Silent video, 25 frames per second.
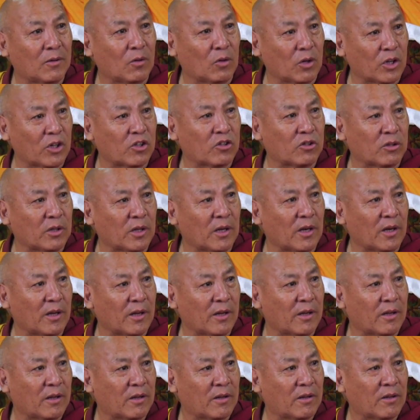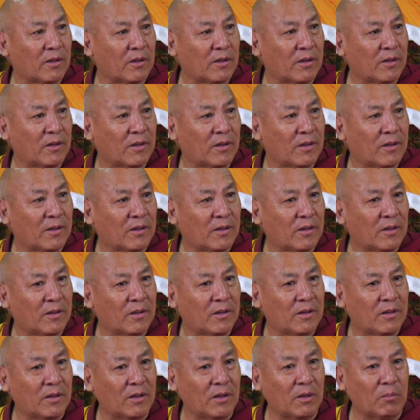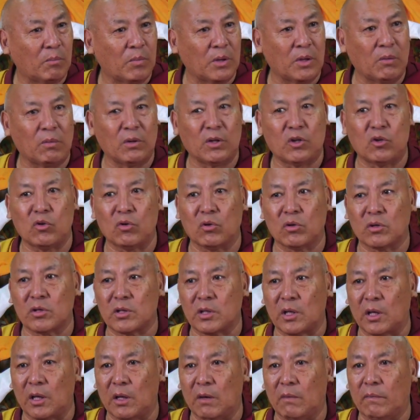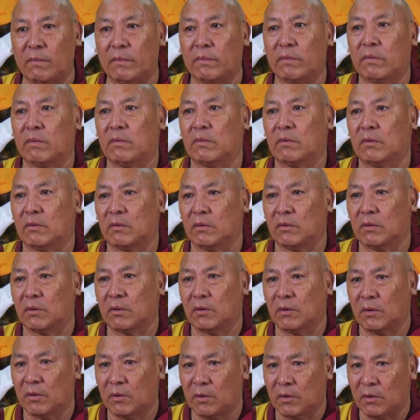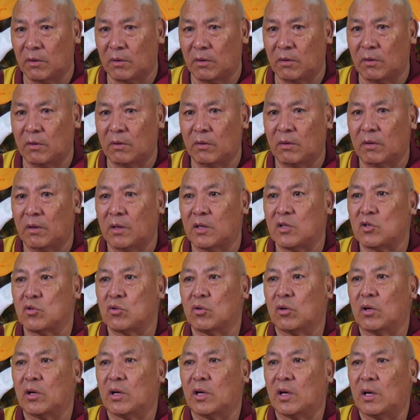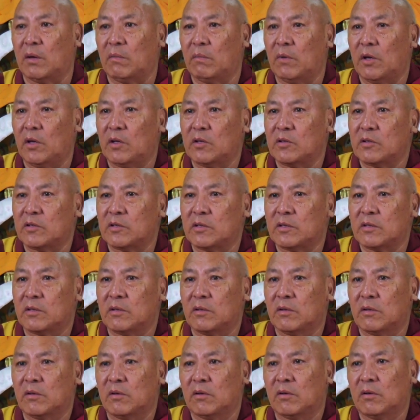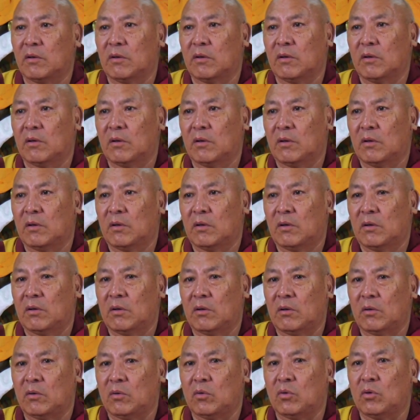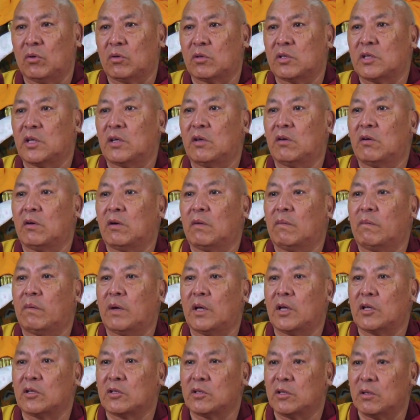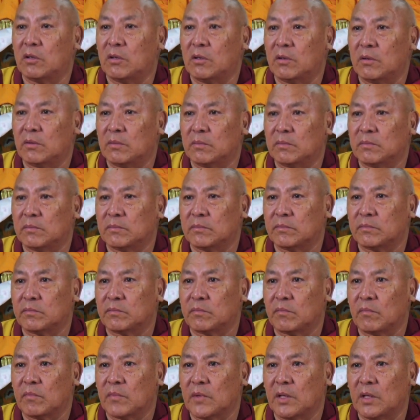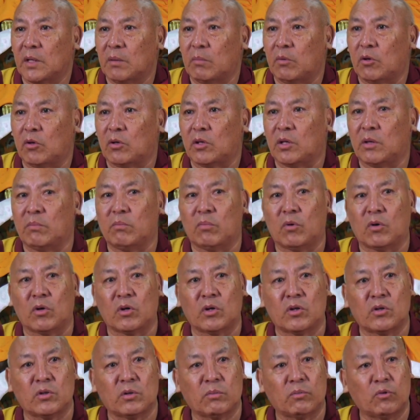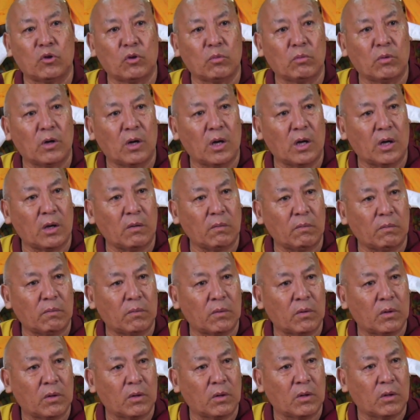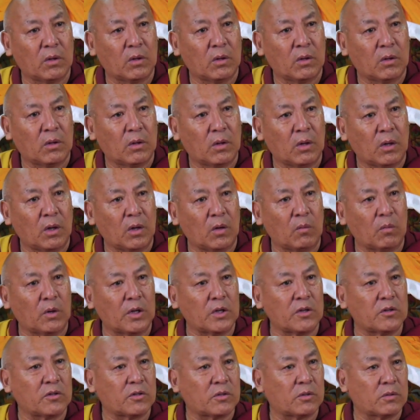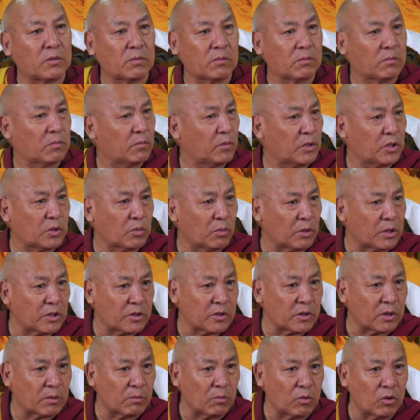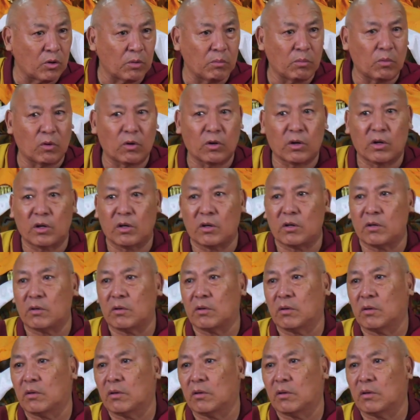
occasionally and be with yourself, enjoy calmness, do certain reflection about the importance of human life and what is, which ones are more important